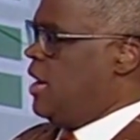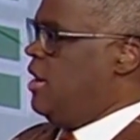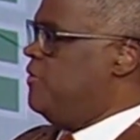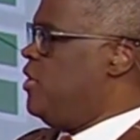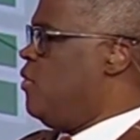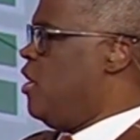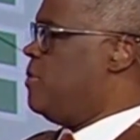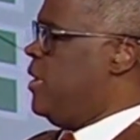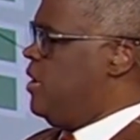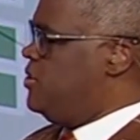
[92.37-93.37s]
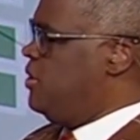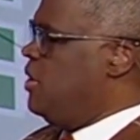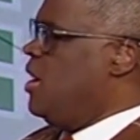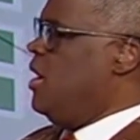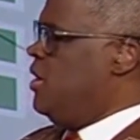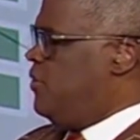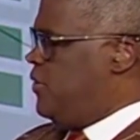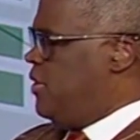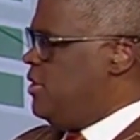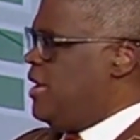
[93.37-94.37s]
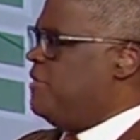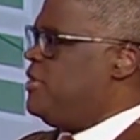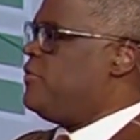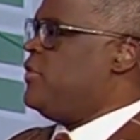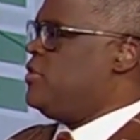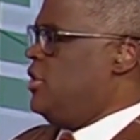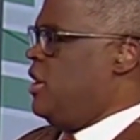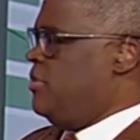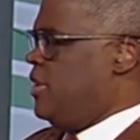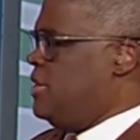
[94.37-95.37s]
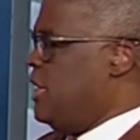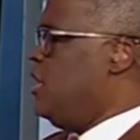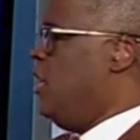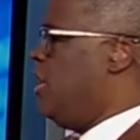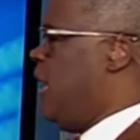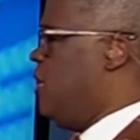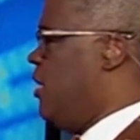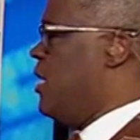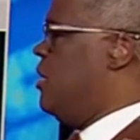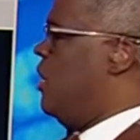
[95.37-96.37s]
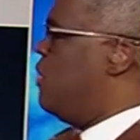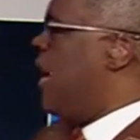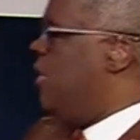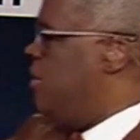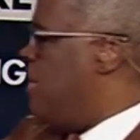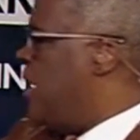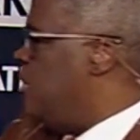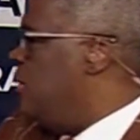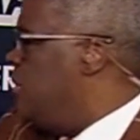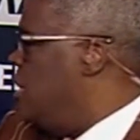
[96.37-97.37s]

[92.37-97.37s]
I love your work because you have different, you know, things that you look at. You look at the crowding model.